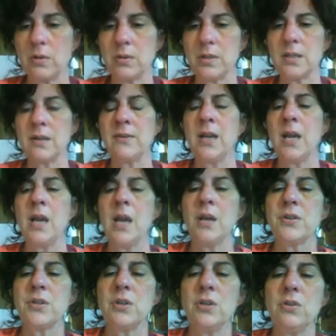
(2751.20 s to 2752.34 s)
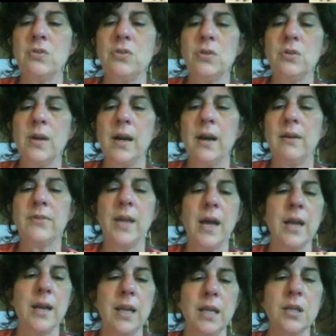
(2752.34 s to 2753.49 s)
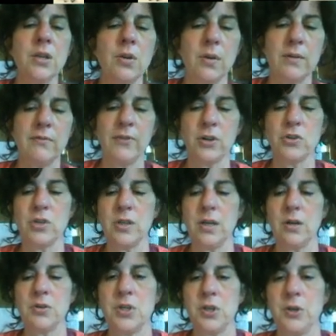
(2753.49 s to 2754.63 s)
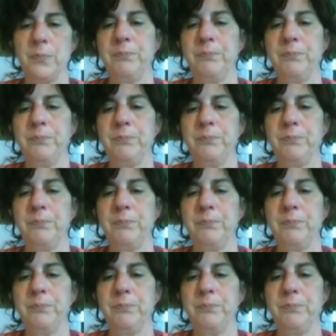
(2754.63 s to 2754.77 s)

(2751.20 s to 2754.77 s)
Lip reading: and stuff. So you do have that endocrine function there too.